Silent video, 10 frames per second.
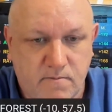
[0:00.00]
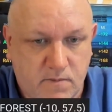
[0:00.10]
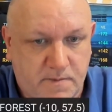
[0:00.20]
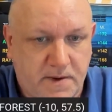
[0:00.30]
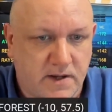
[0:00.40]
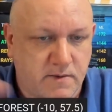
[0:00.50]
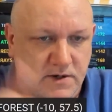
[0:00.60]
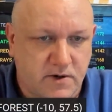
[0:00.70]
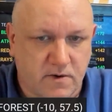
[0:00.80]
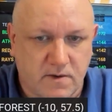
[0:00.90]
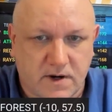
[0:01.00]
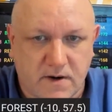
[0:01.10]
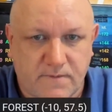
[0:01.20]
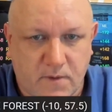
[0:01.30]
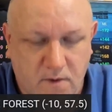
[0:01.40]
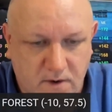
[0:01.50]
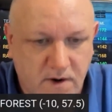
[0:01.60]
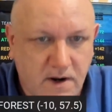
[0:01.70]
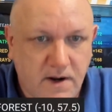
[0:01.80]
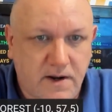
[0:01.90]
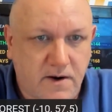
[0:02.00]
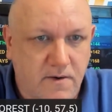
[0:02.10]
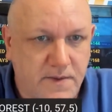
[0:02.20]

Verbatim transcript: Depends what you're looking for here